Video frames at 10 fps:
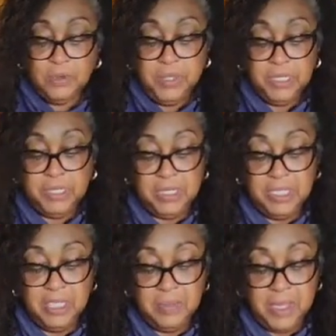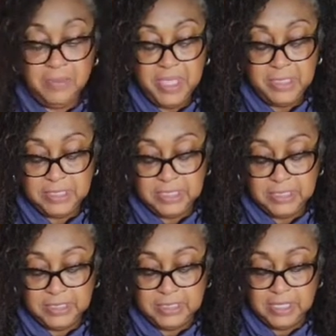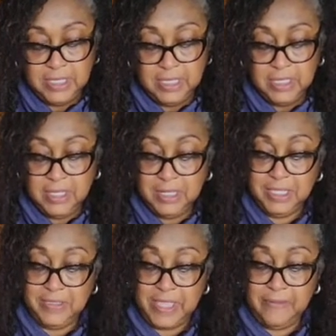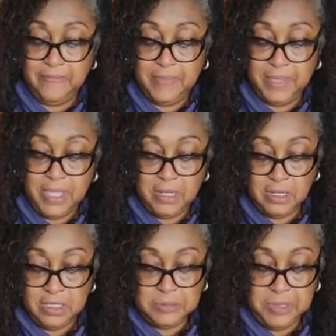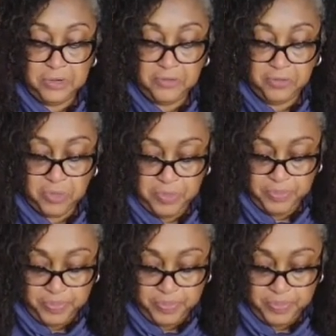so we could clean up our messes. Look at that. It looks beautiful.